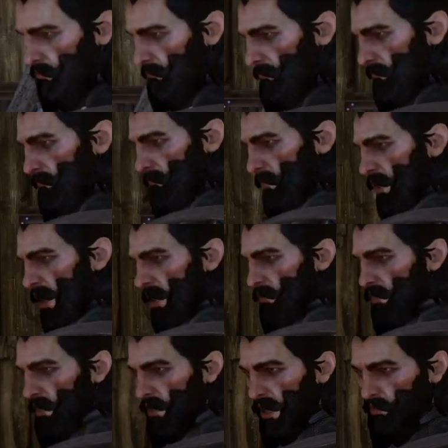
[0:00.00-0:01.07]
while I
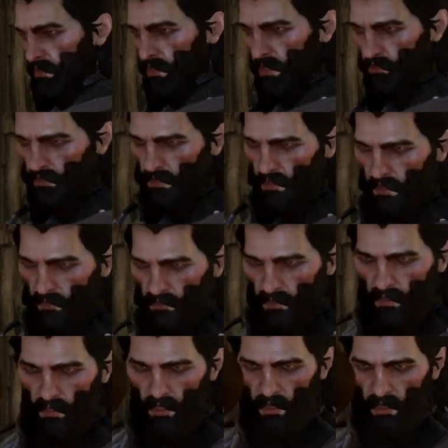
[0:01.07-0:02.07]
was pretending to be a